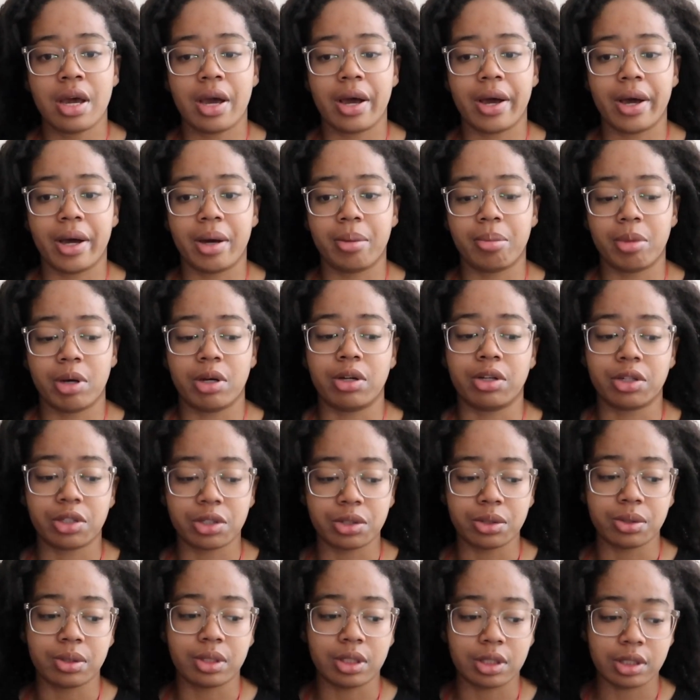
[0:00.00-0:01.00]
Um, I'll
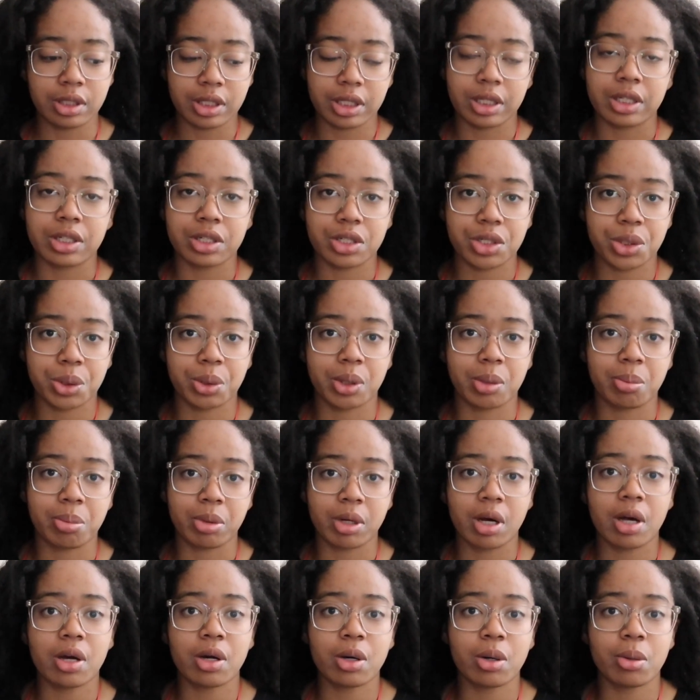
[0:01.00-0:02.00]
include a link to it
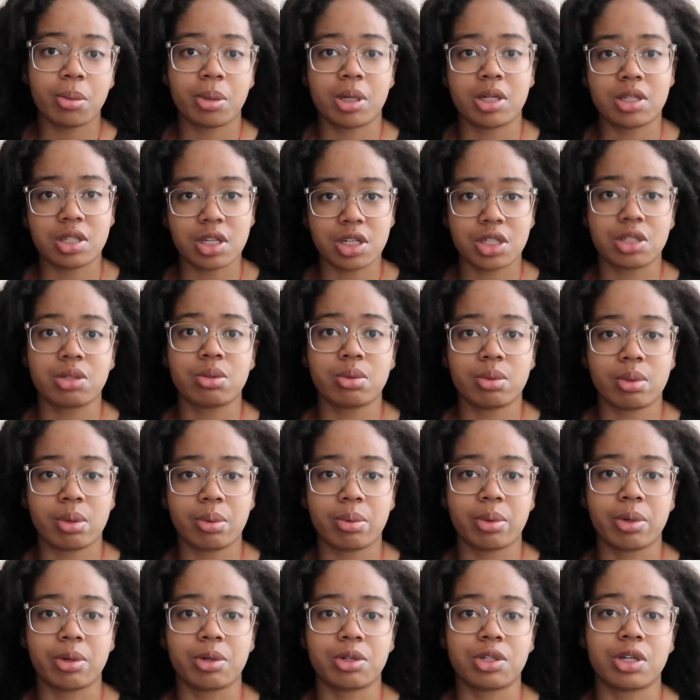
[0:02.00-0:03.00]
below, but essentially what
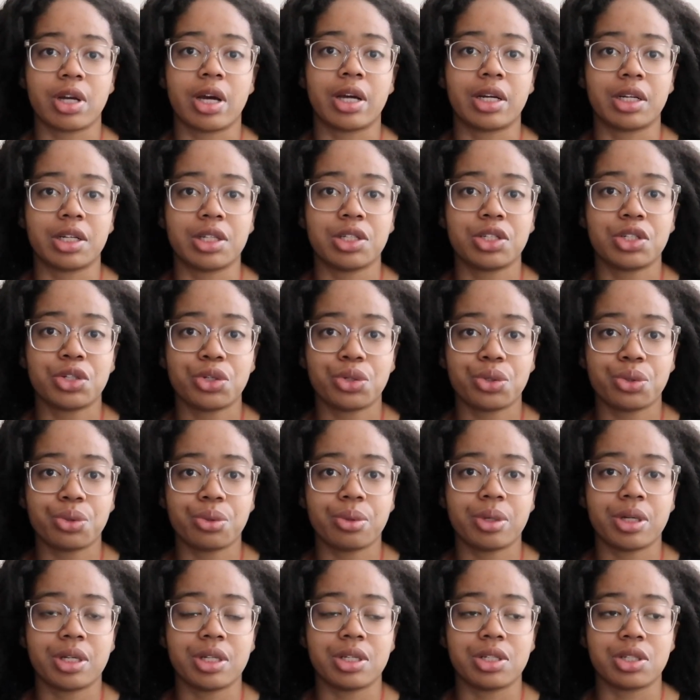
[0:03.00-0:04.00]
we were trying to
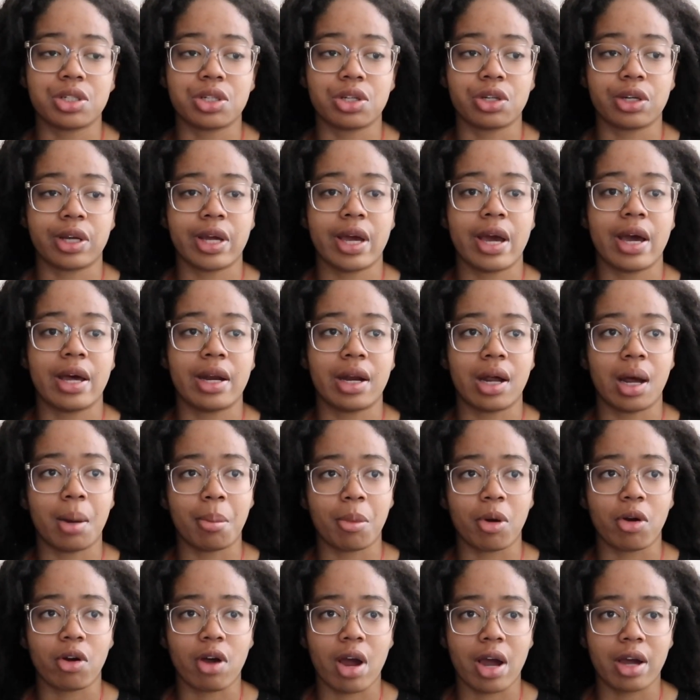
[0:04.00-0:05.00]
do is look at
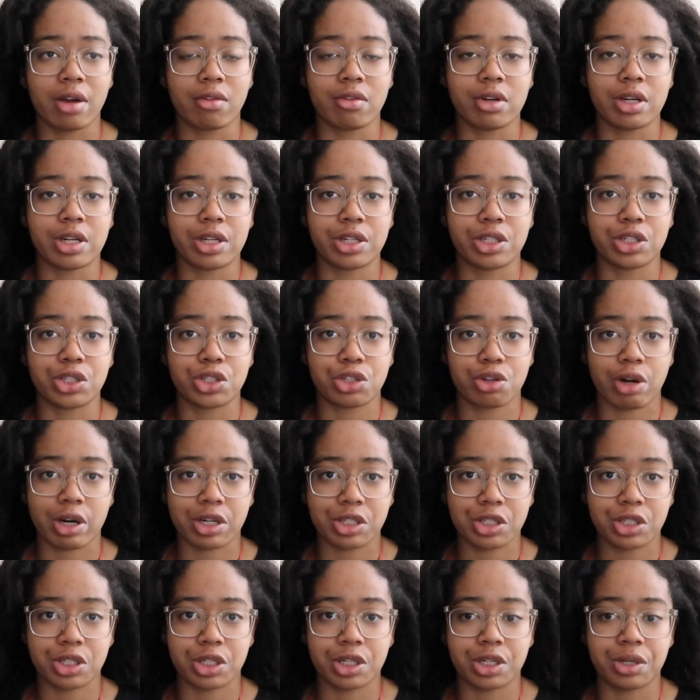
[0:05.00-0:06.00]
MRI
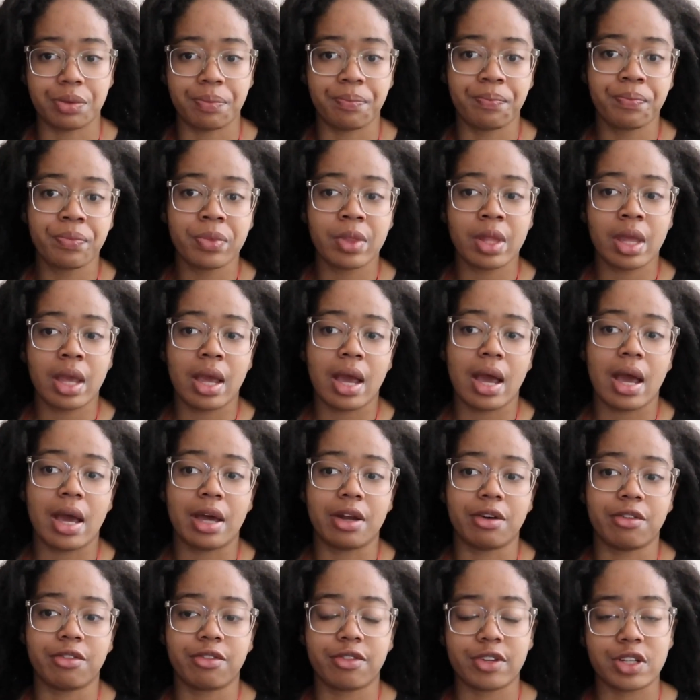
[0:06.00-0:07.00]
reconstruction
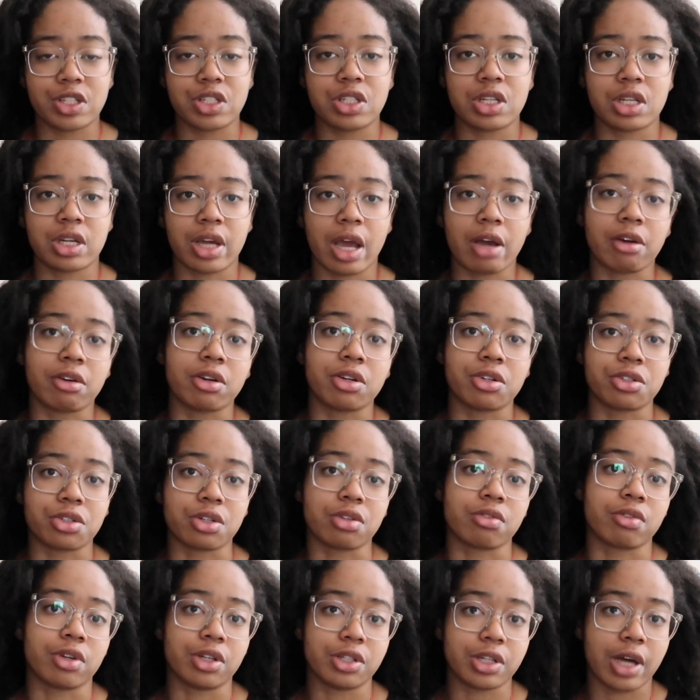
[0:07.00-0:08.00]
and fixing errors
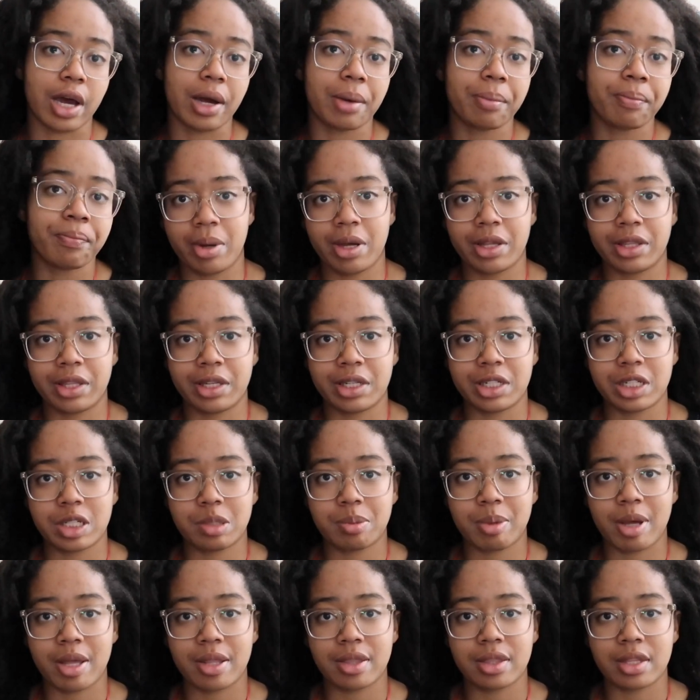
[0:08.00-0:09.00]
in real time. I then
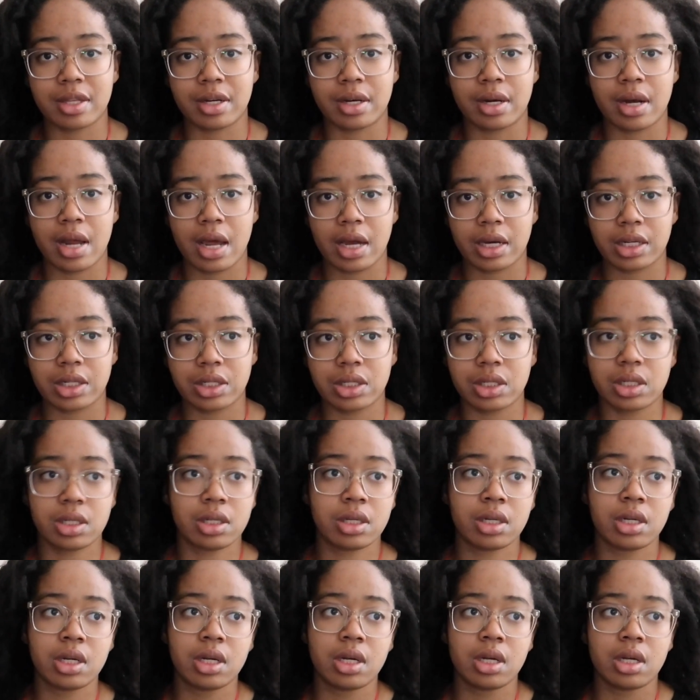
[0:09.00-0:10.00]
spent the
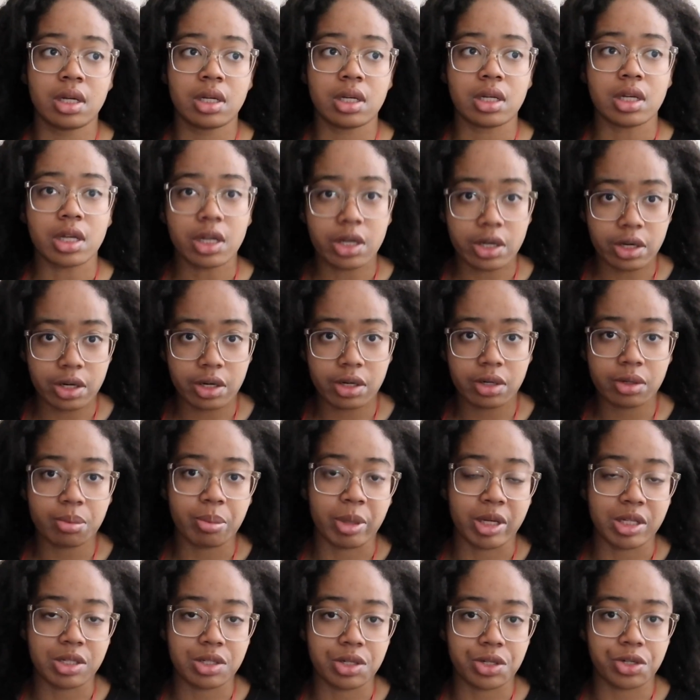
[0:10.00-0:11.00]
next year,
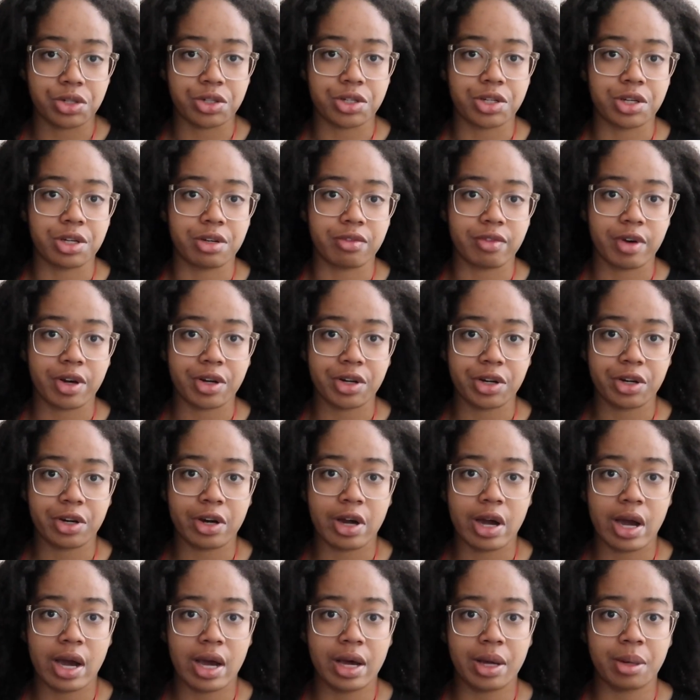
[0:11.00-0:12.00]
my senior year of
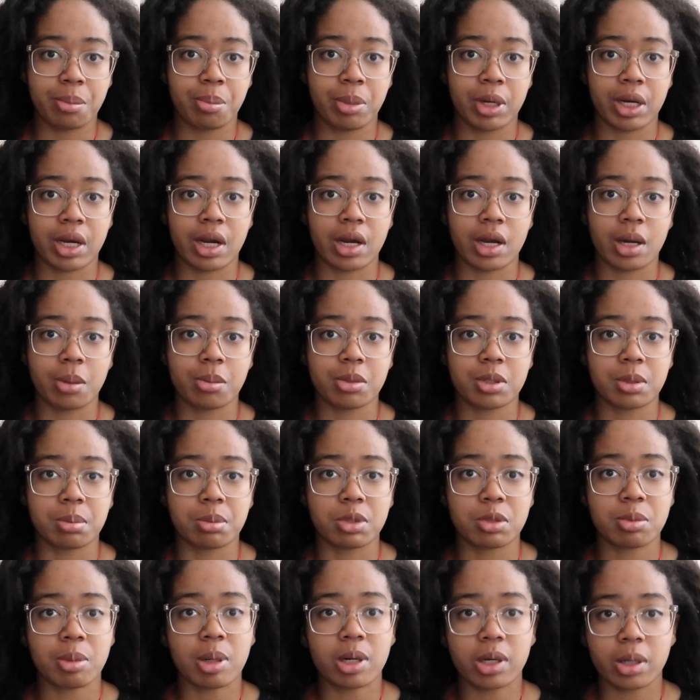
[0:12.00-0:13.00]
undergrad, picking up some
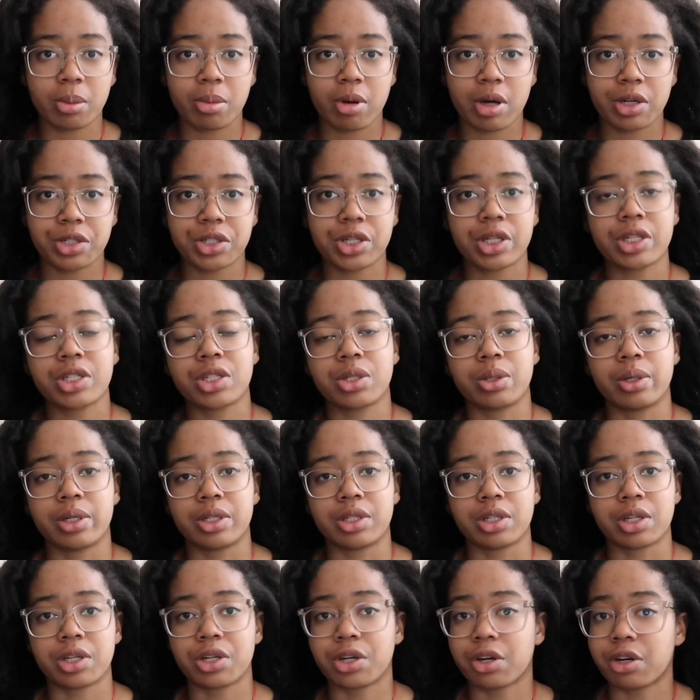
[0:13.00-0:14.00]
smaller projects. So I
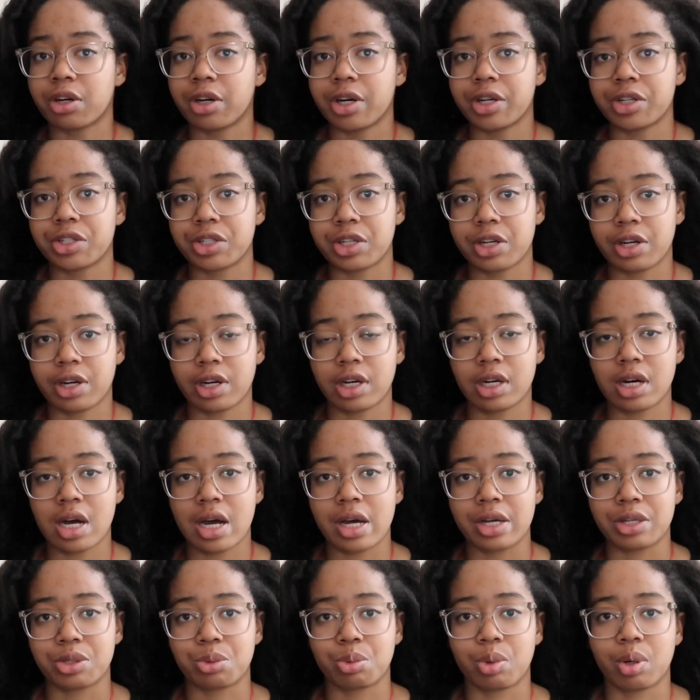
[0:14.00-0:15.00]
took a neural engineering
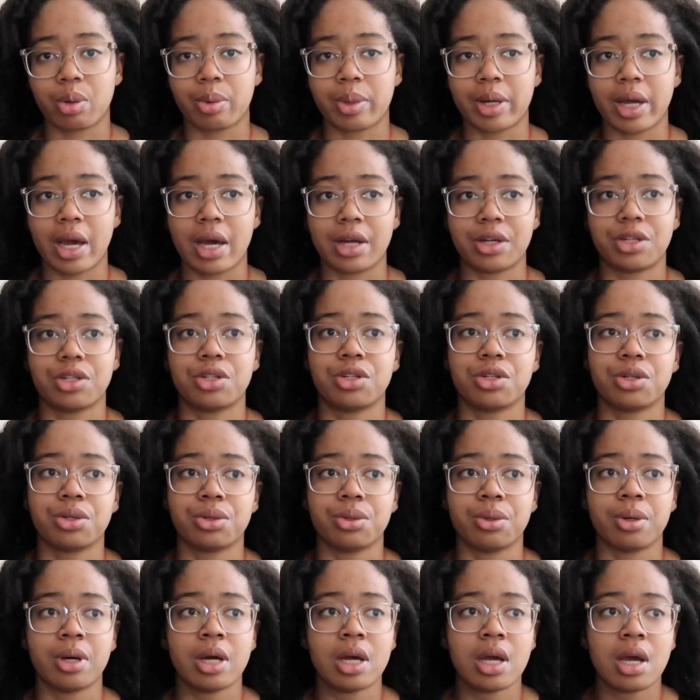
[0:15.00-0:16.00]
class where we had to
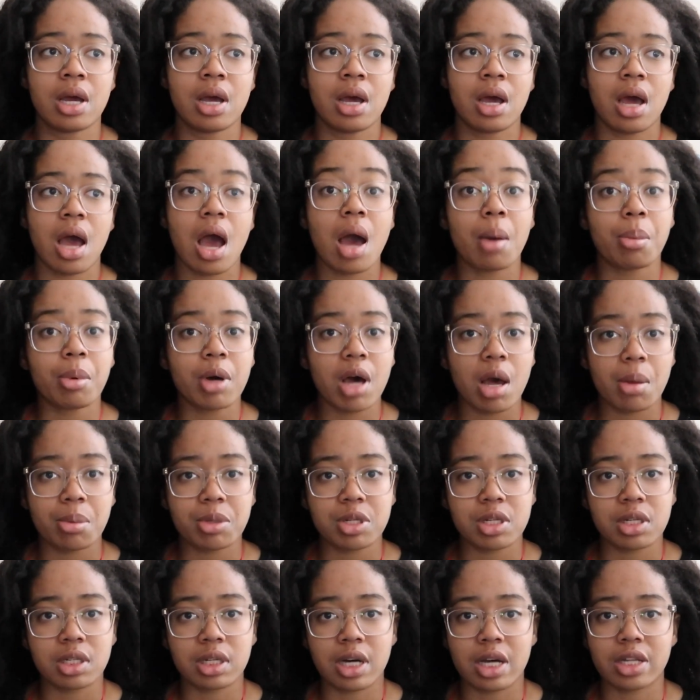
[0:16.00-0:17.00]
do
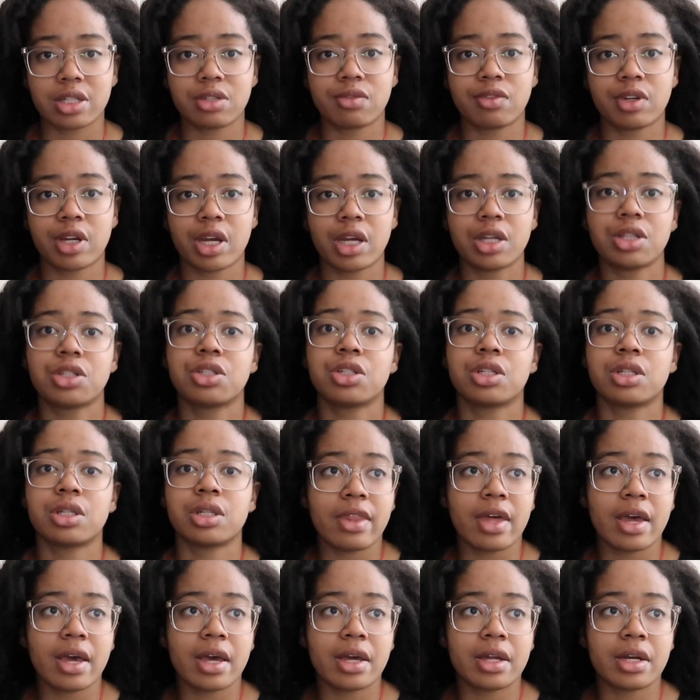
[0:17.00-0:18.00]
epilepsy classification.
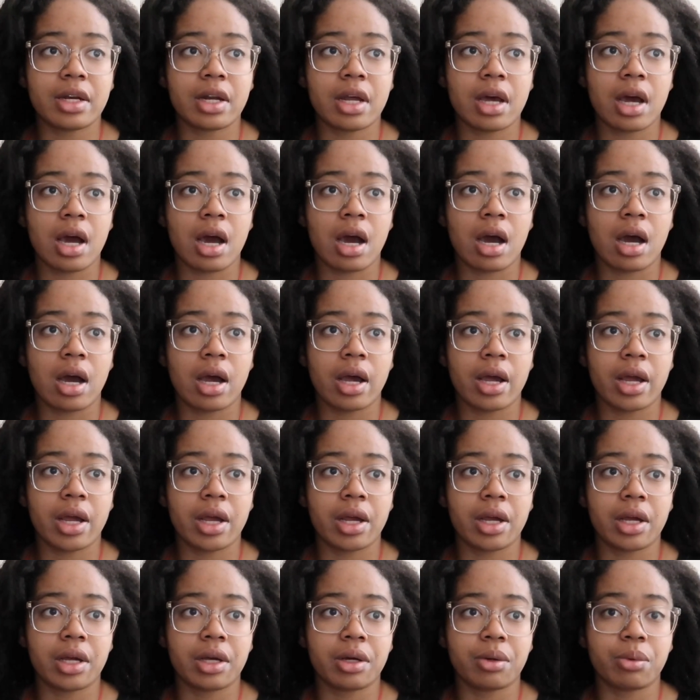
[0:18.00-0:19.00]
And then
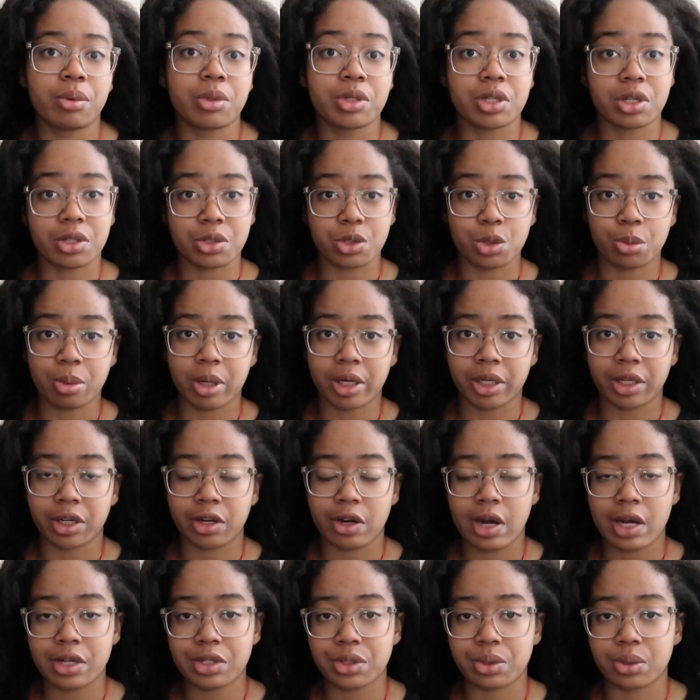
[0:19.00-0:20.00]
I was also applying to
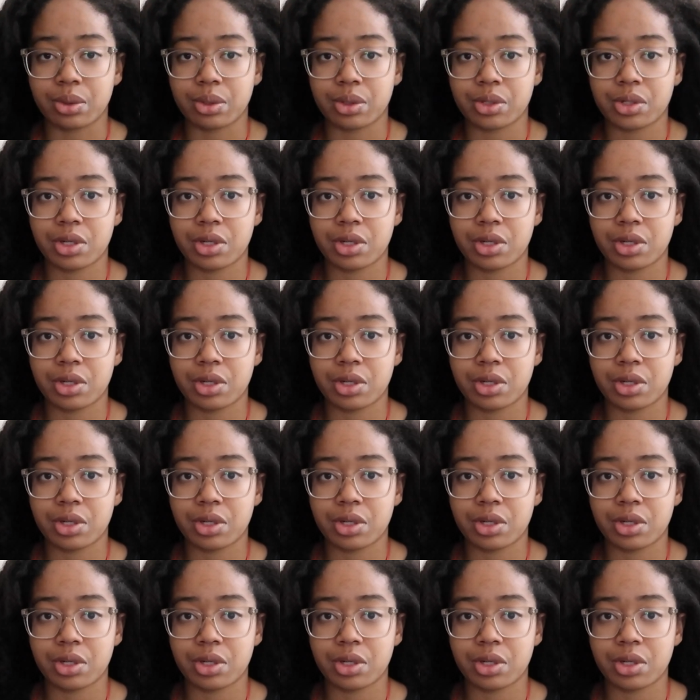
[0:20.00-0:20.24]
grad school.